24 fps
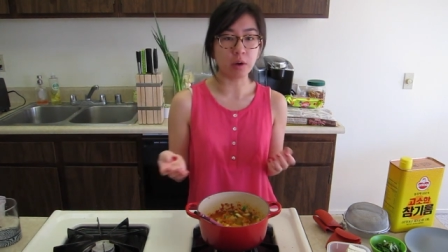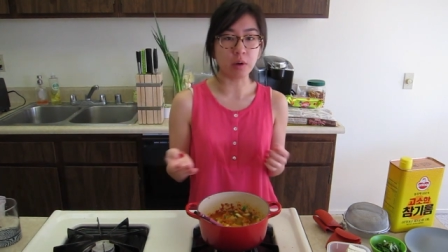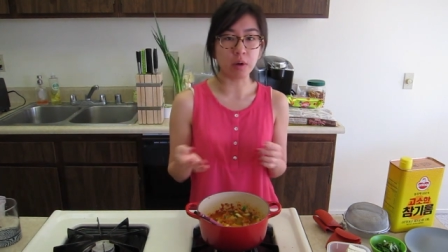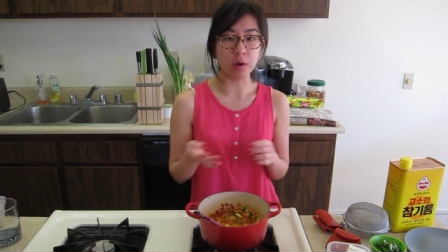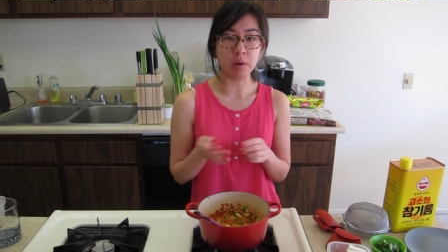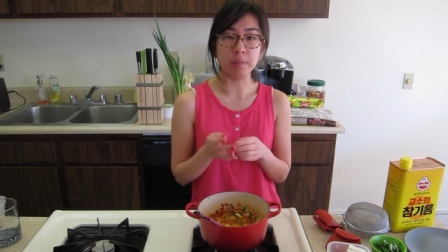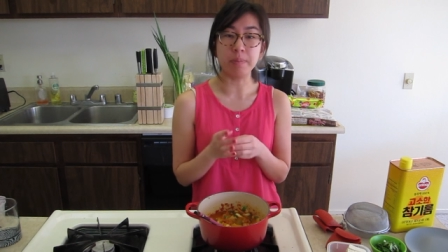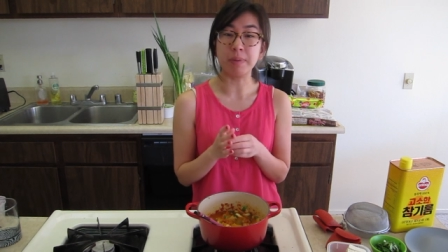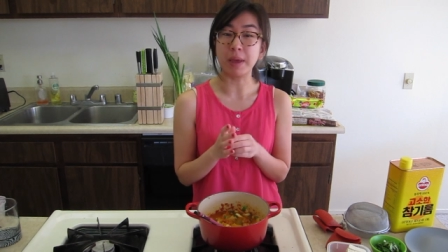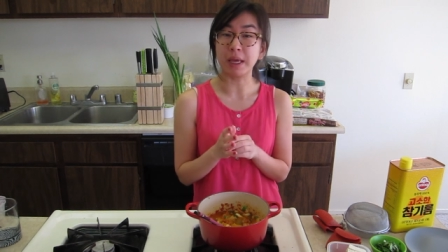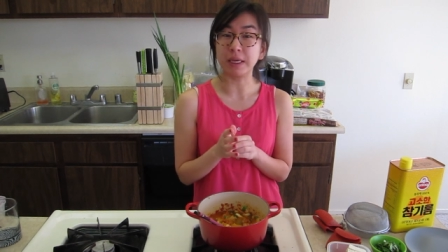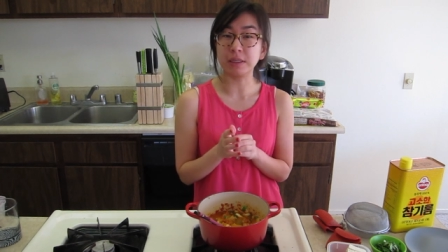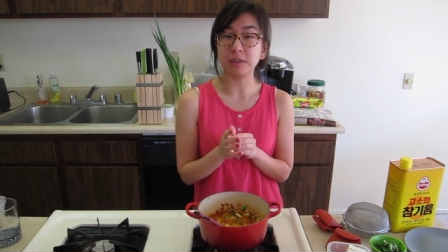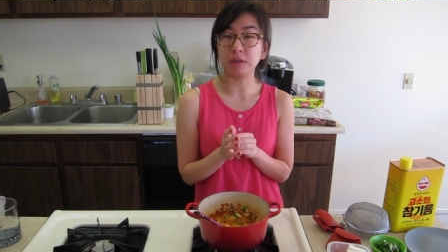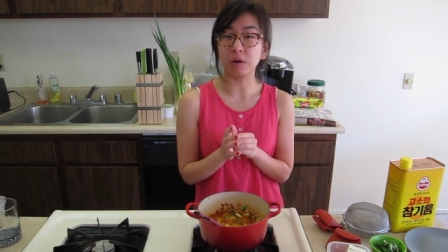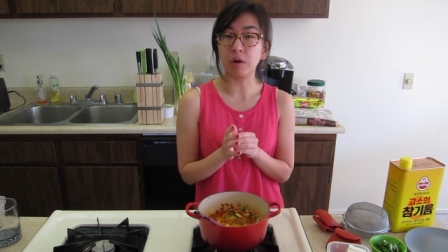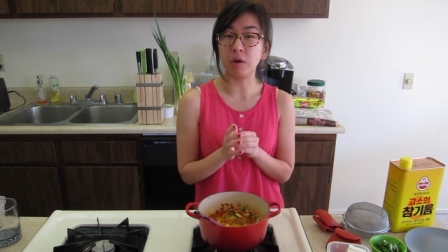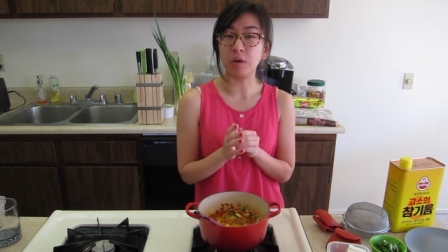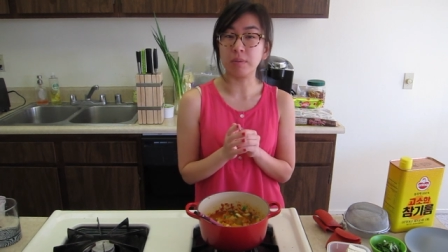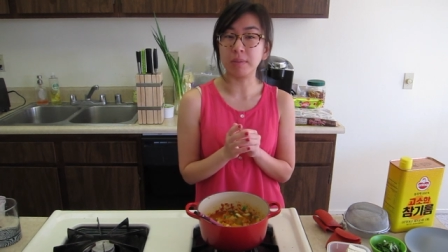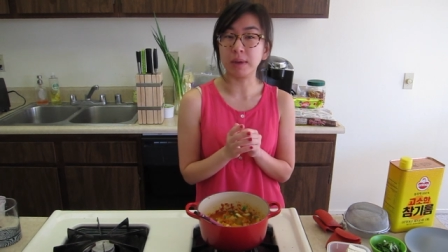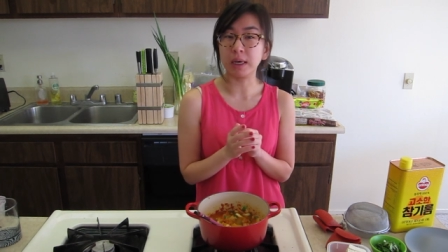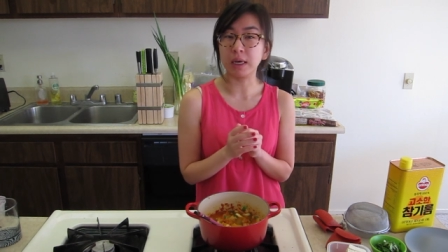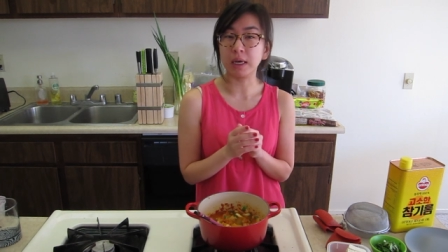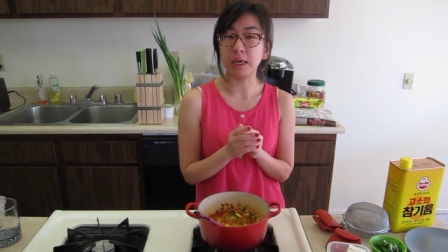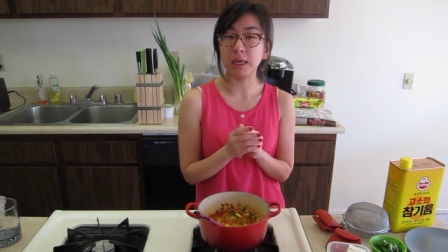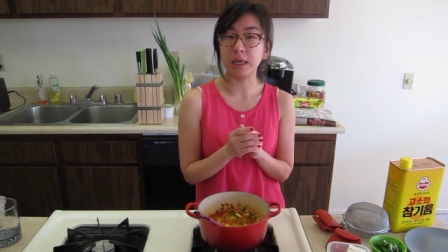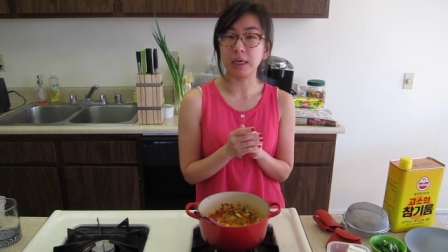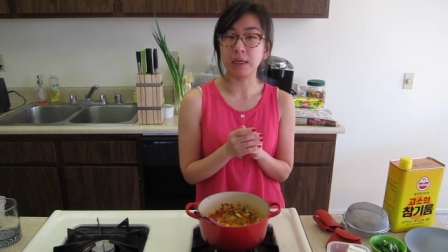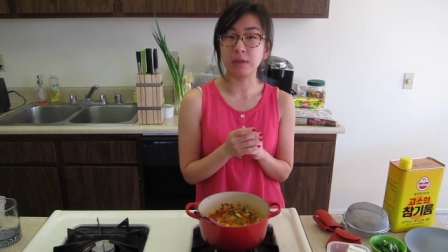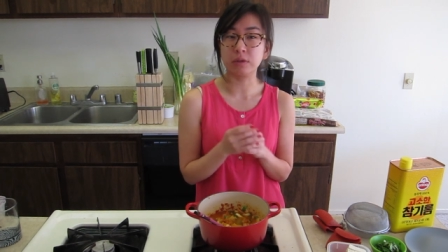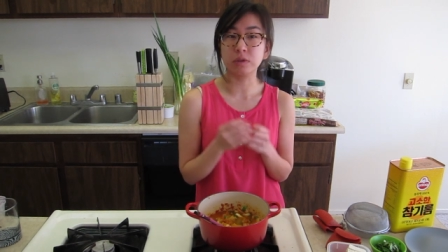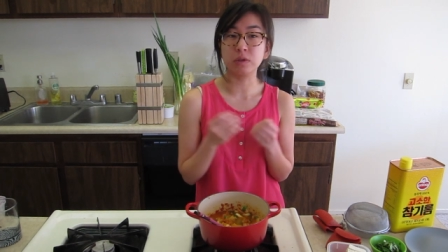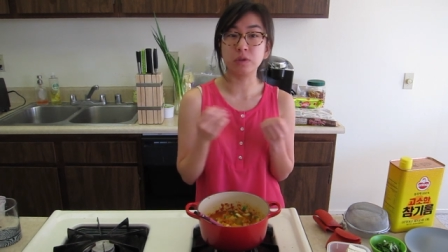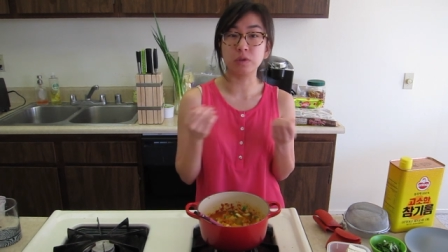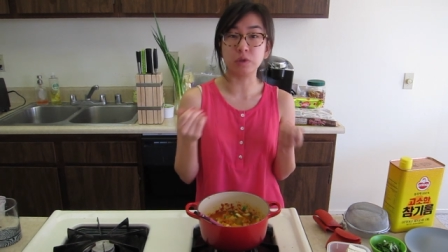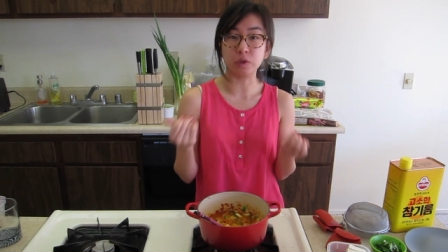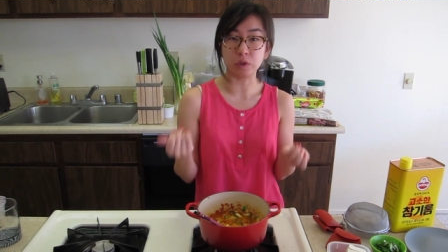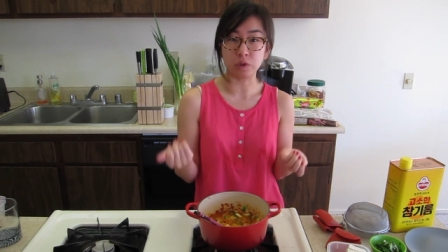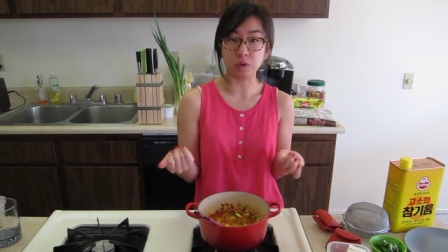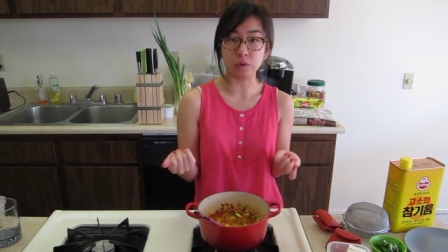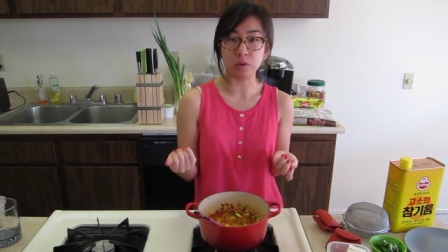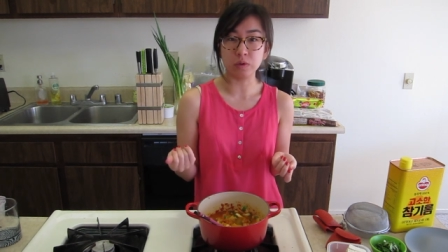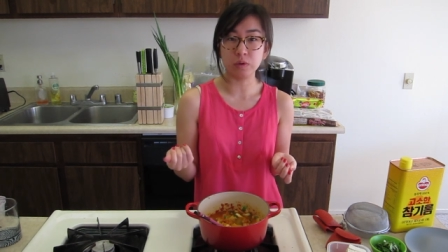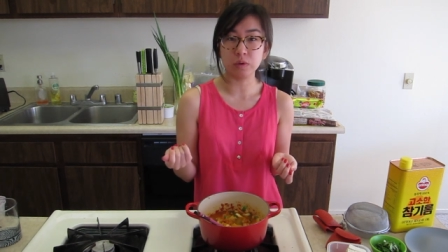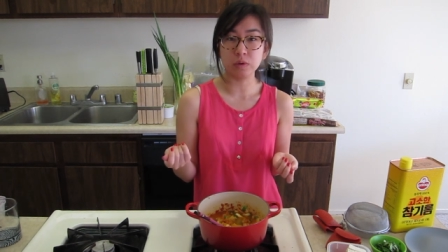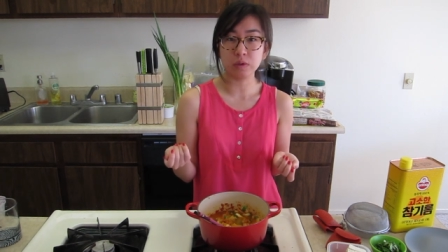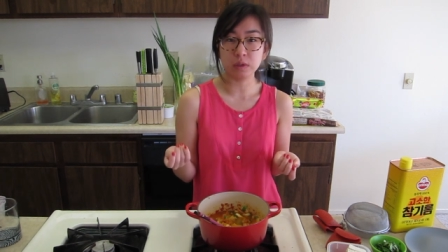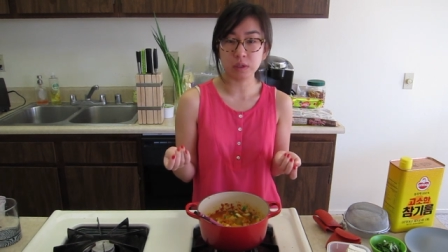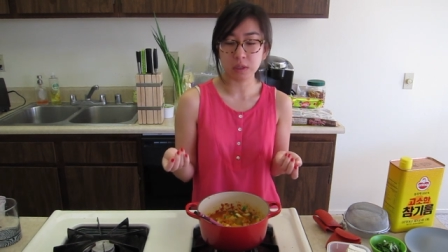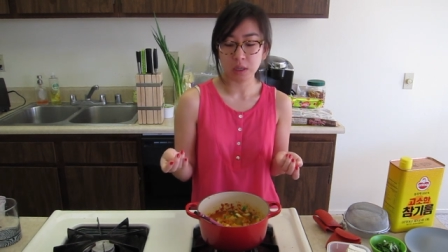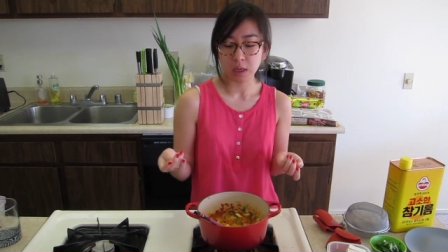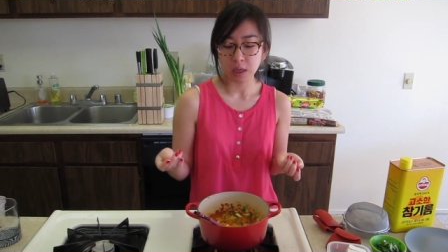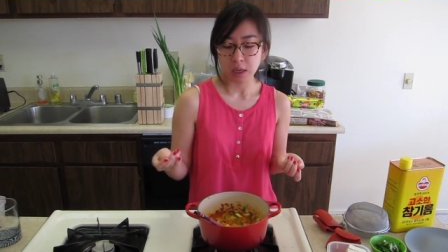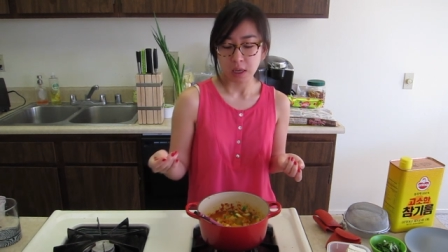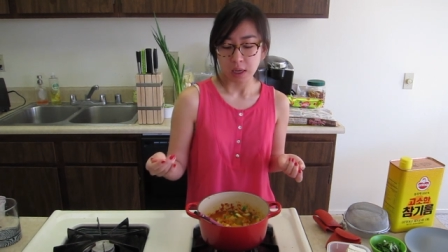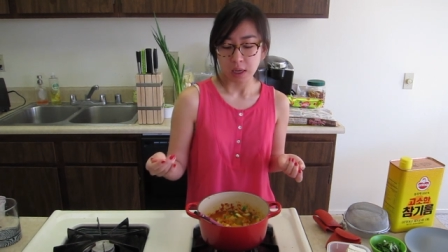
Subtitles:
or base all my stews